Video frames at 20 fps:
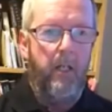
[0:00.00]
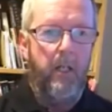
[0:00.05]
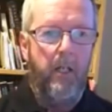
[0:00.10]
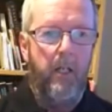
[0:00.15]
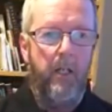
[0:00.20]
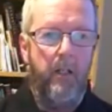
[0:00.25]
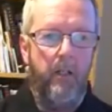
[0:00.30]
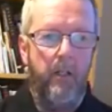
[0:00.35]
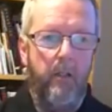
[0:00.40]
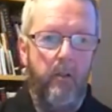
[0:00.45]

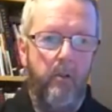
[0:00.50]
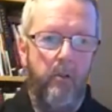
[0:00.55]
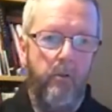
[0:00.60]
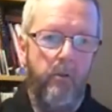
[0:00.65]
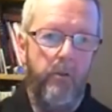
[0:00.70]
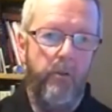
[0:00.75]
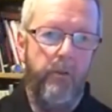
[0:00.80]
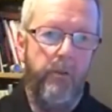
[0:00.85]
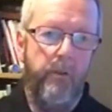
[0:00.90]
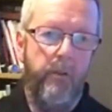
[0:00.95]

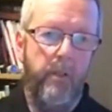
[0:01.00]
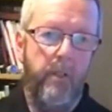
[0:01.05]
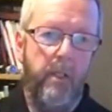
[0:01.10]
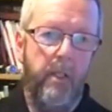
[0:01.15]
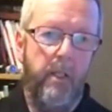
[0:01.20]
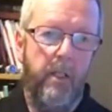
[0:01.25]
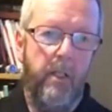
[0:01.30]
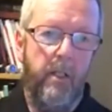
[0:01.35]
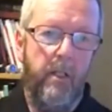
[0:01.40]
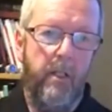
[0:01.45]
use
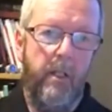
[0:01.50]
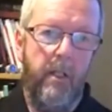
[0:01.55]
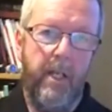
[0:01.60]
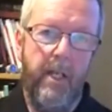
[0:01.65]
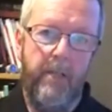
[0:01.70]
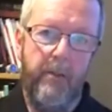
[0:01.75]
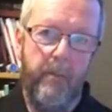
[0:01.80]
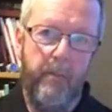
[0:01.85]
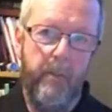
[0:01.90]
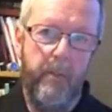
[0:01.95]
a
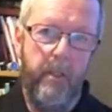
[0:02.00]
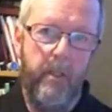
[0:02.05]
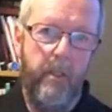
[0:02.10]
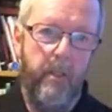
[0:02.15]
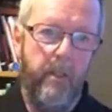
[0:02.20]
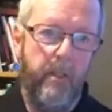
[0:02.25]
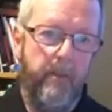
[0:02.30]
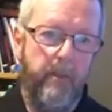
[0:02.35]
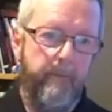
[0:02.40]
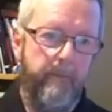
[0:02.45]
gas
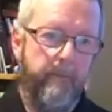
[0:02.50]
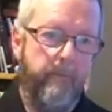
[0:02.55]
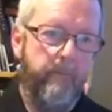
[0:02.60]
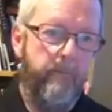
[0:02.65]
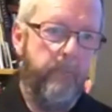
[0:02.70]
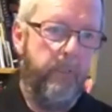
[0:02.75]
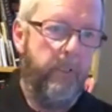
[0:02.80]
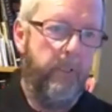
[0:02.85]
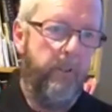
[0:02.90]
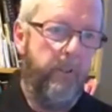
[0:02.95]
burner.
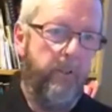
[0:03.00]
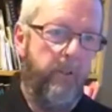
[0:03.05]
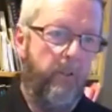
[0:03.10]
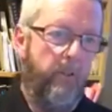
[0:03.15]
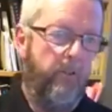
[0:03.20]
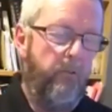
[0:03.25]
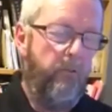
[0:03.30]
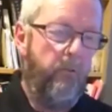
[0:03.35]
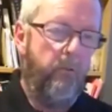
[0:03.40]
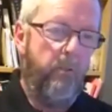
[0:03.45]
You know, the
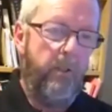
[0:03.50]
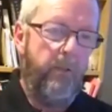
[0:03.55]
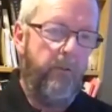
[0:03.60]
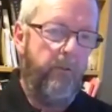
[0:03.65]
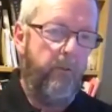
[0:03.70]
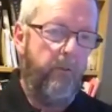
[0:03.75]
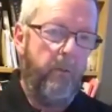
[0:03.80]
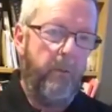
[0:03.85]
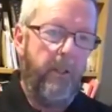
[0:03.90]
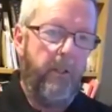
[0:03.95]
usual ones
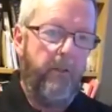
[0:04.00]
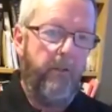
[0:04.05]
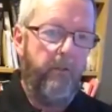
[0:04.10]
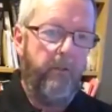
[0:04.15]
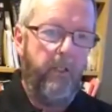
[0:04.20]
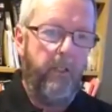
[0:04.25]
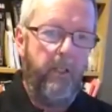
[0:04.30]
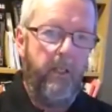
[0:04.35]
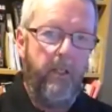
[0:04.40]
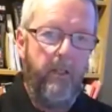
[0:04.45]
are about
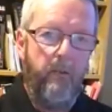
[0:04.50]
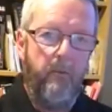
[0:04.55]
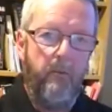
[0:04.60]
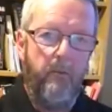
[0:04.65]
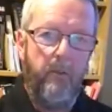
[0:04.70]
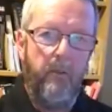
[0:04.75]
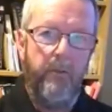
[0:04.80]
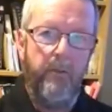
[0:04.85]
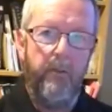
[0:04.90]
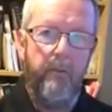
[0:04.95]
3
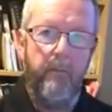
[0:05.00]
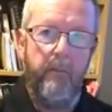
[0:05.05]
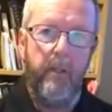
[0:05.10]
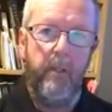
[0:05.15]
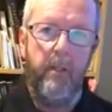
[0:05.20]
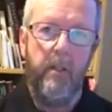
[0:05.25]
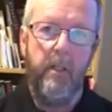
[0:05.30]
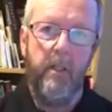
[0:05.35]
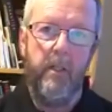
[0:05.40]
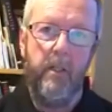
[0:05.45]
kilowatts, something
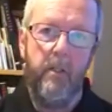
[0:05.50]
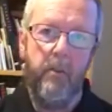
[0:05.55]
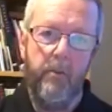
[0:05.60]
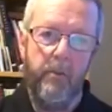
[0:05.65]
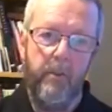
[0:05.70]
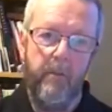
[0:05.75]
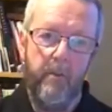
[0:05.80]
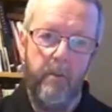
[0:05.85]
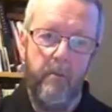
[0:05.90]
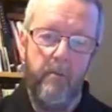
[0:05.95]
like that, or
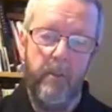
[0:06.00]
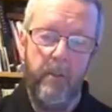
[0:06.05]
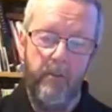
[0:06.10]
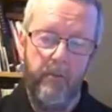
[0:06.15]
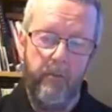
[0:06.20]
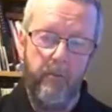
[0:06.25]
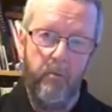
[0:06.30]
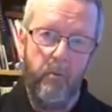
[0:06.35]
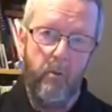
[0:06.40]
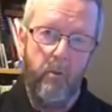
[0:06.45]
something a bit
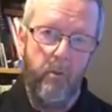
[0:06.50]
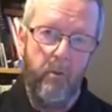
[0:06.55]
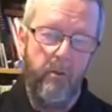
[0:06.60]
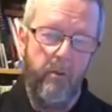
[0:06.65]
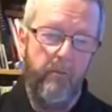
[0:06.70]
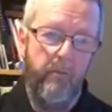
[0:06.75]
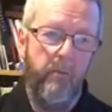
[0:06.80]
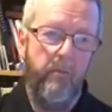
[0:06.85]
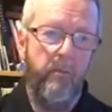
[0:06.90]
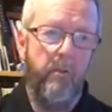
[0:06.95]
smaller if
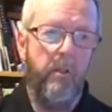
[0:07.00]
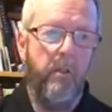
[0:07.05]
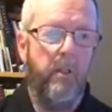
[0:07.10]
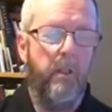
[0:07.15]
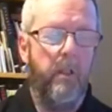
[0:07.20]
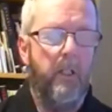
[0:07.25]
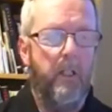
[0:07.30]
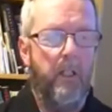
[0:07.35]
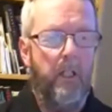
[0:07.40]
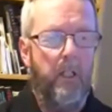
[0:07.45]

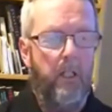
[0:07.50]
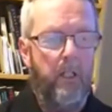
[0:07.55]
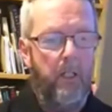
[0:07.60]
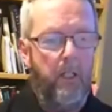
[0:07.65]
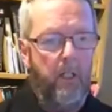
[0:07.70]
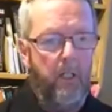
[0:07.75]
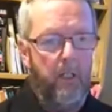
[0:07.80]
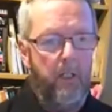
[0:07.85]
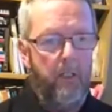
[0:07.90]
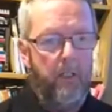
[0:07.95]

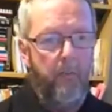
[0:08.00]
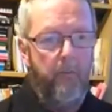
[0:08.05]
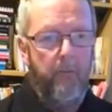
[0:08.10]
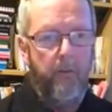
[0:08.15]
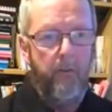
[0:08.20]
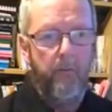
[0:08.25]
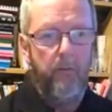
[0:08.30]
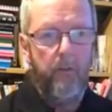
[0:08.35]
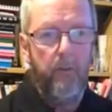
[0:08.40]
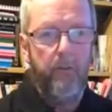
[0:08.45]

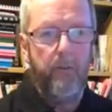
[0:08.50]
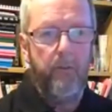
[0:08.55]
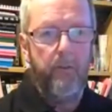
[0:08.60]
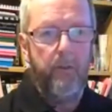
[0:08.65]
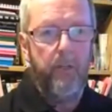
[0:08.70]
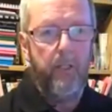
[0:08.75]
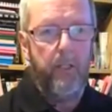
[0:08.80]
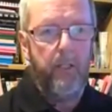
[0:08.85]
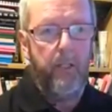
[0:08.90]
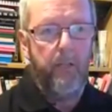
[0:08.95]
you've got
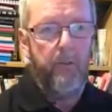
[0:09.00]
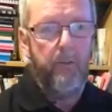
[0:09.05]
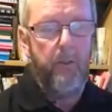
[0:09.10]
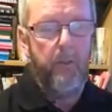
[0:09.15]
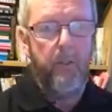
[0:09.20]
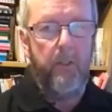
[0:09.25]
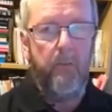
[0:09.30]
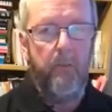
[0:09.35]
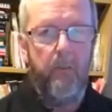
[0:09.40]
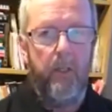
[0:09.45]

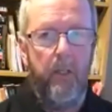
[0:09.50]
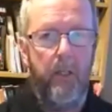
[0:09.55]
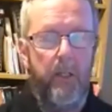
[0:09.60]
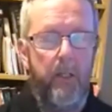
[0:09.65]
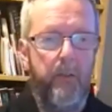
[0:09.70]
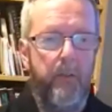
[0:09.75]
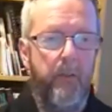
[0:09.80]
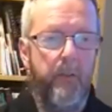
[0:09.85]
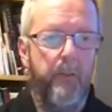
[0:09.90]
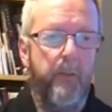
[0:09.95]
21
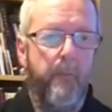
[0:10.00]
litres.